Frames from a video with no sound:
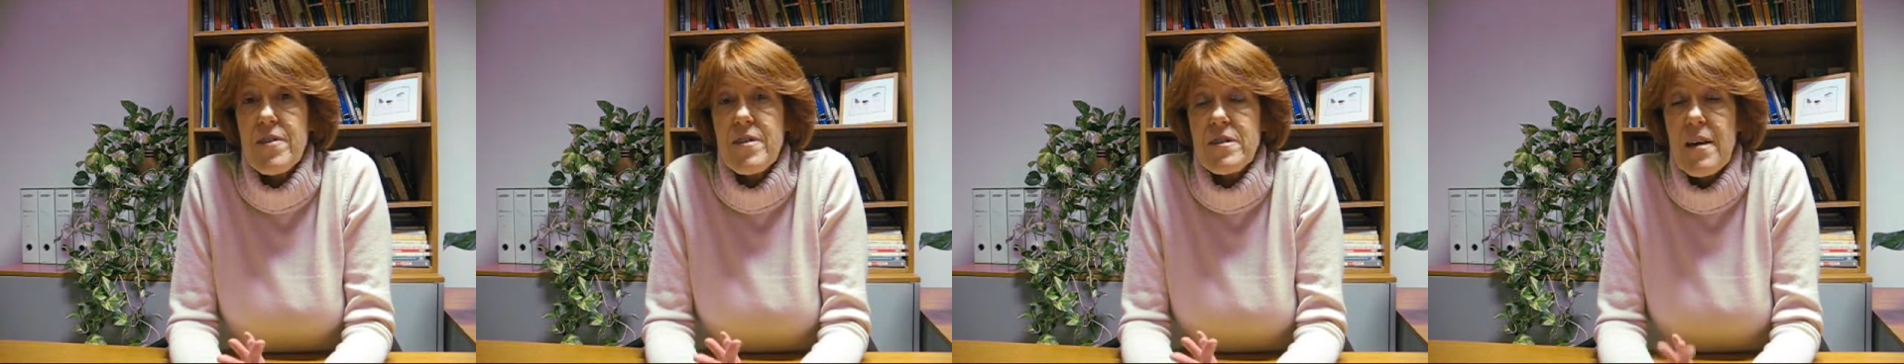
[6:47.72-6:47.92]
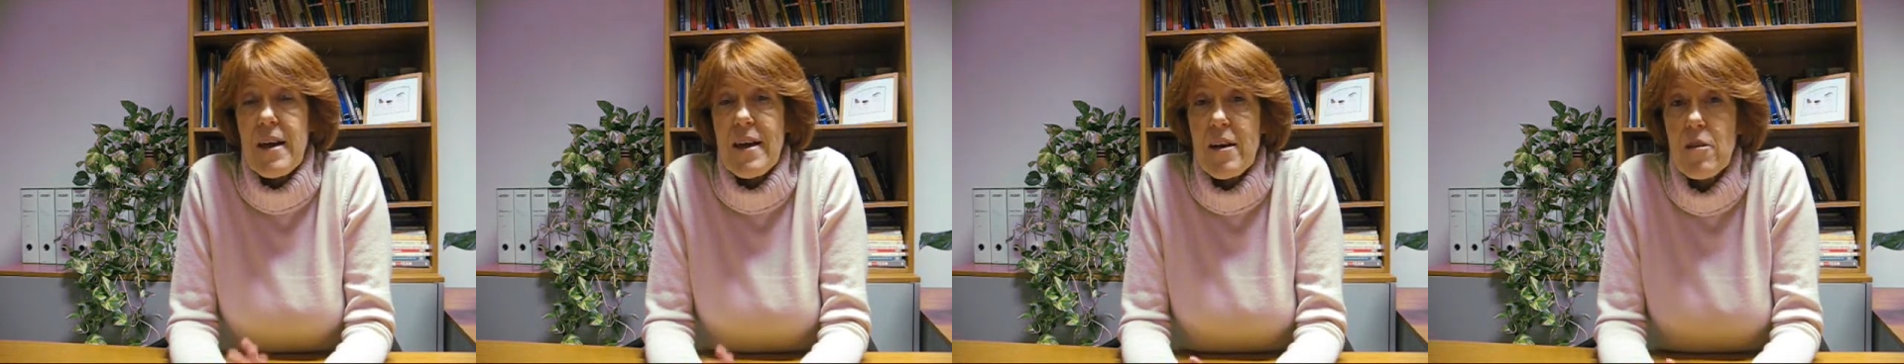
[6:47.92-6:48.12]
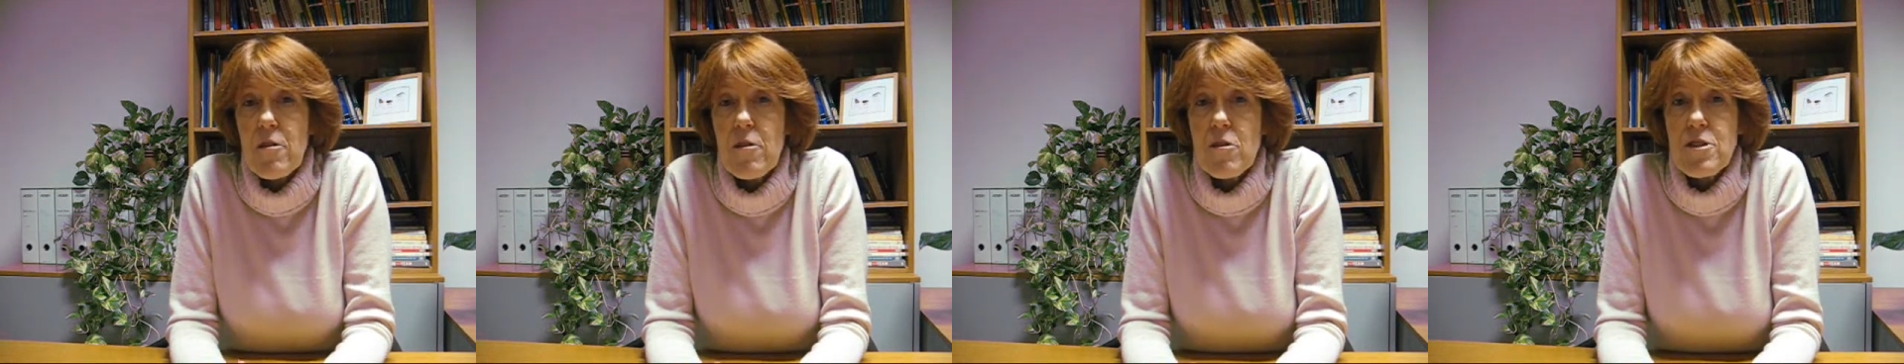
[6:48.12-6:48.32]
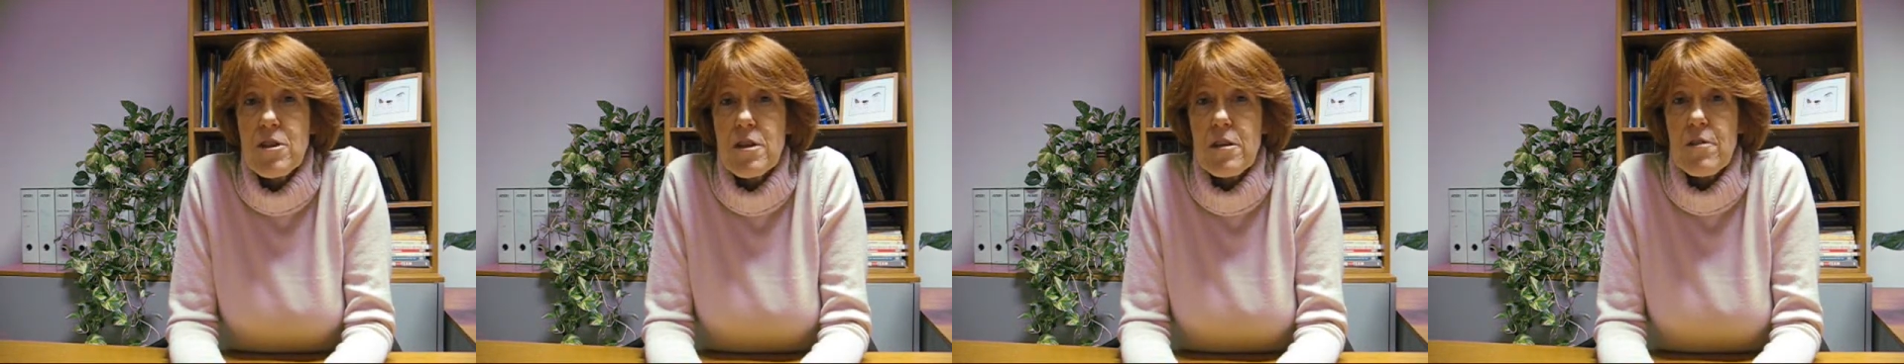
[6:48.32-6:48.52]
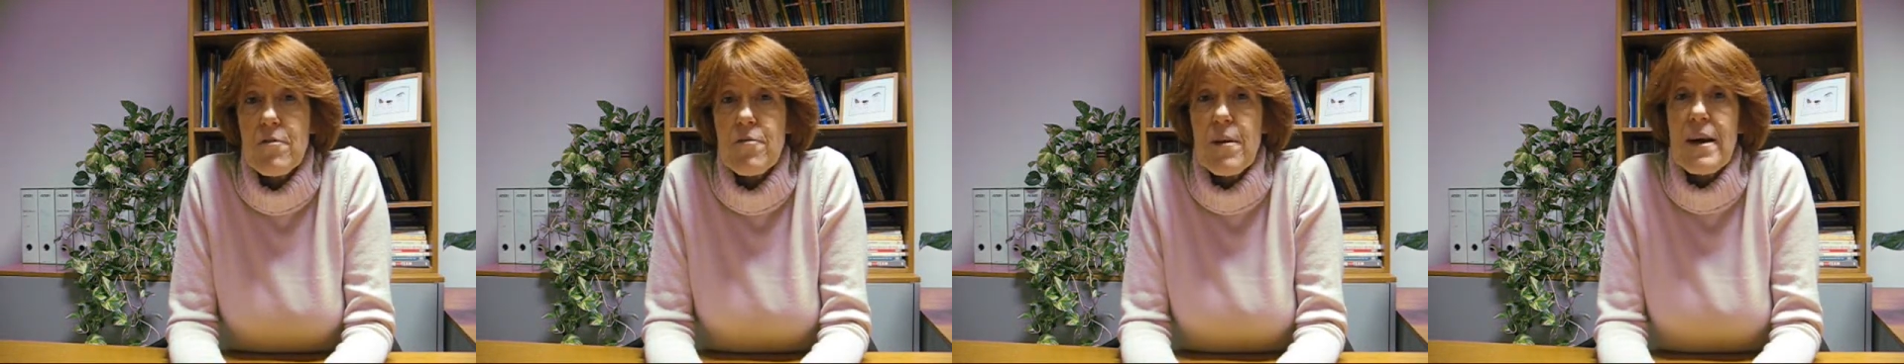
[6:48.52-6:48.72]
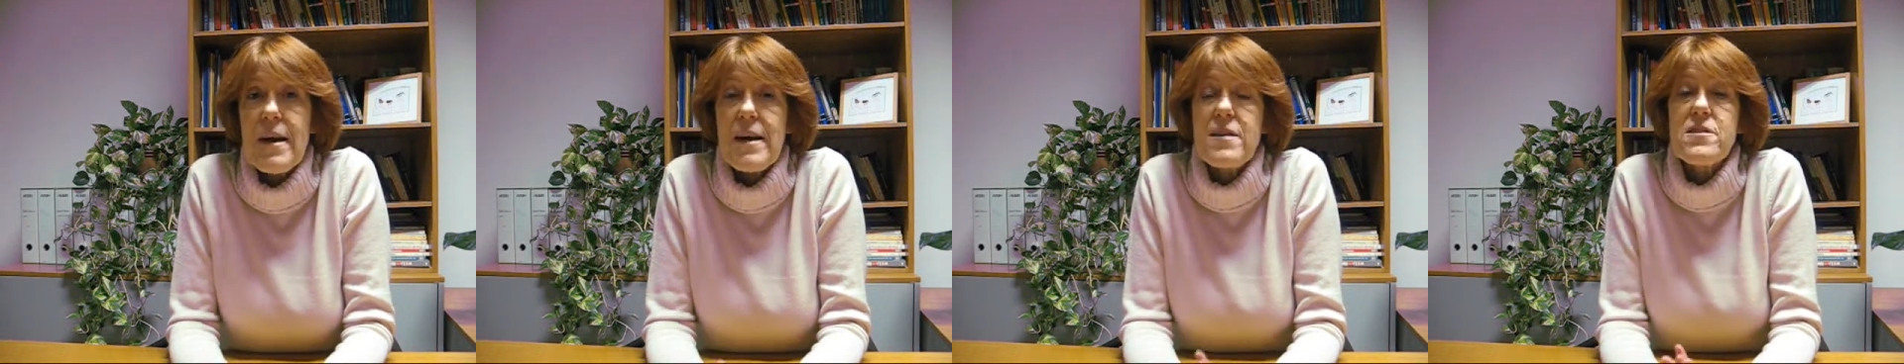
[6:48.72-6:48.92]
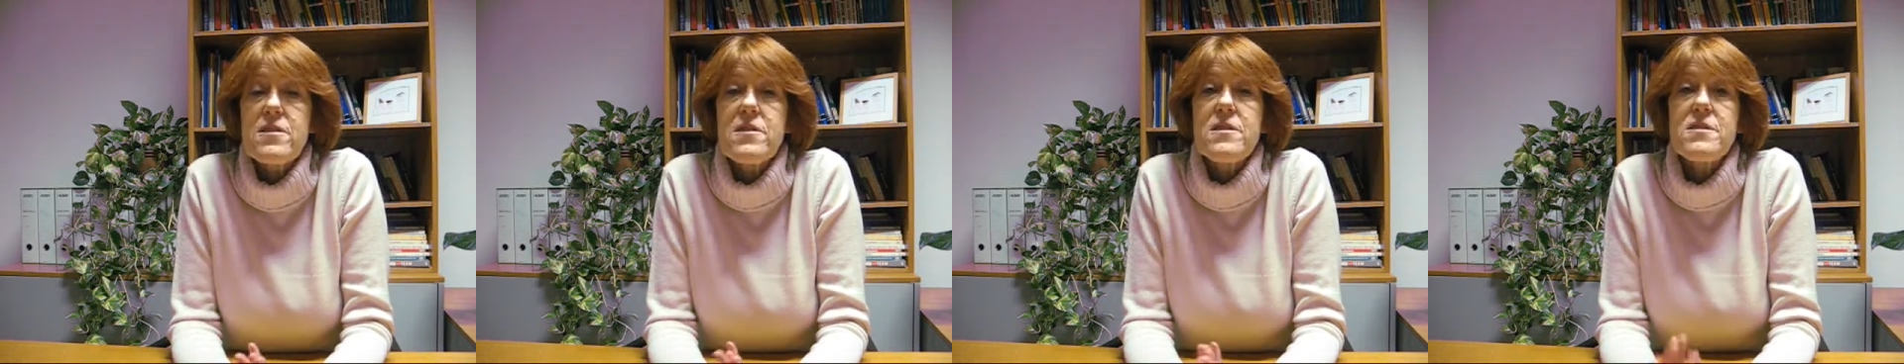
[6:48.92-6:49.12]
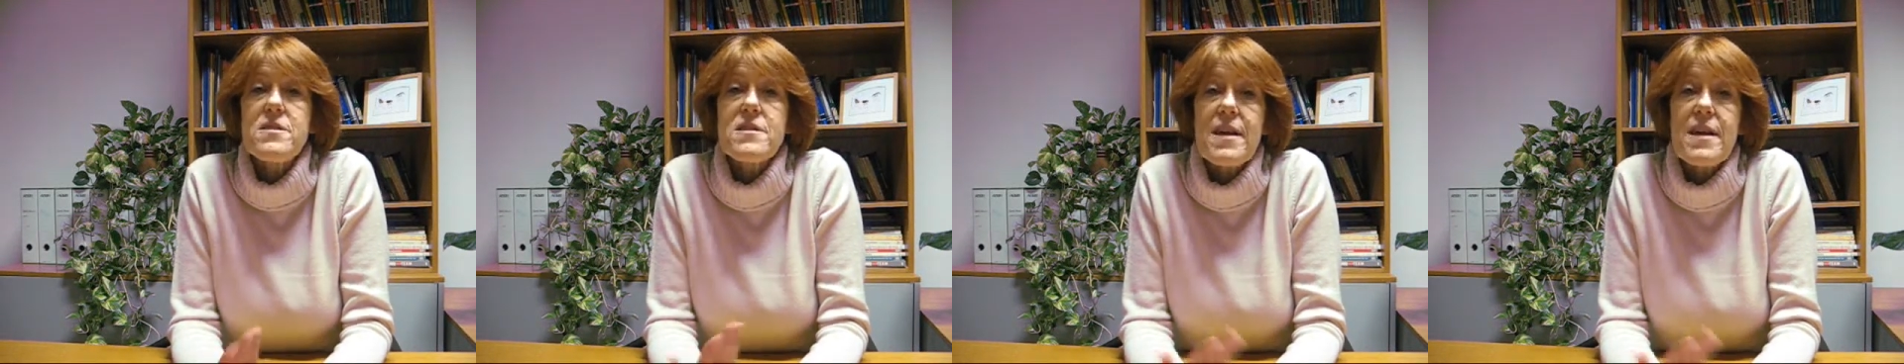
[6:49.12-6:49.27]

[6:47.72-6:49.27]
psychological factors,